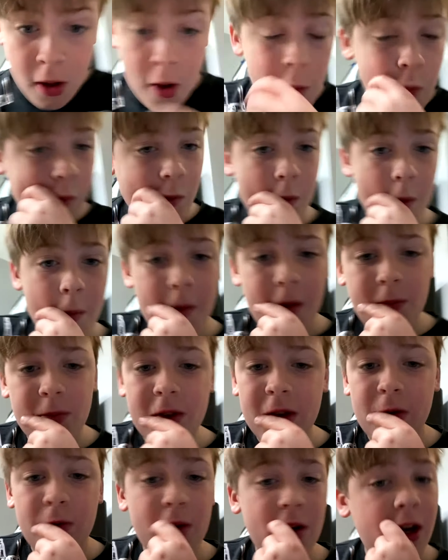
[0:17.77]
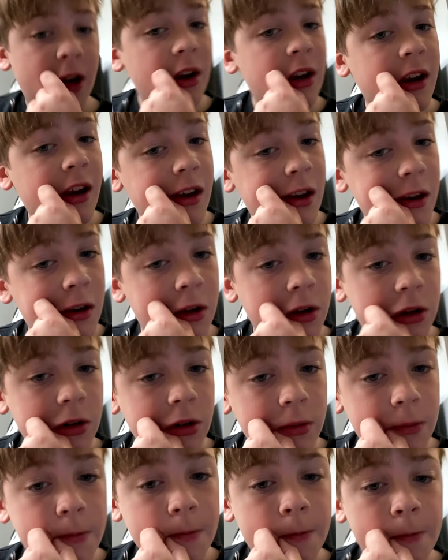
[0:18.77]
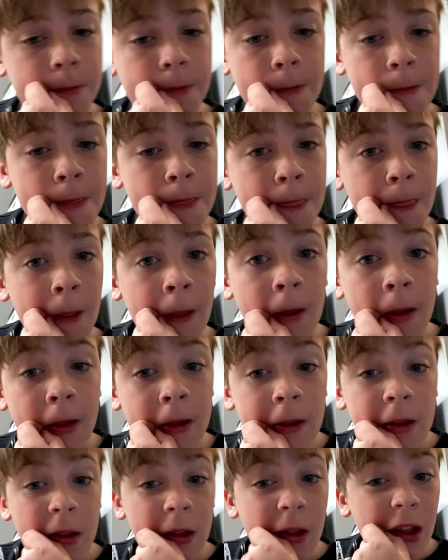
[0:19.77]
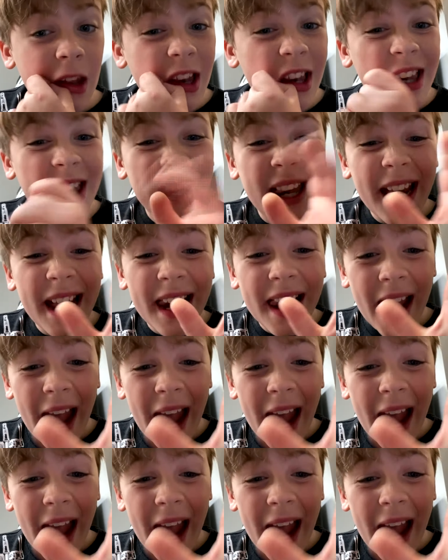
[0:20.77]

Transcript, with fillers: Well my mum did it while I was at school. Six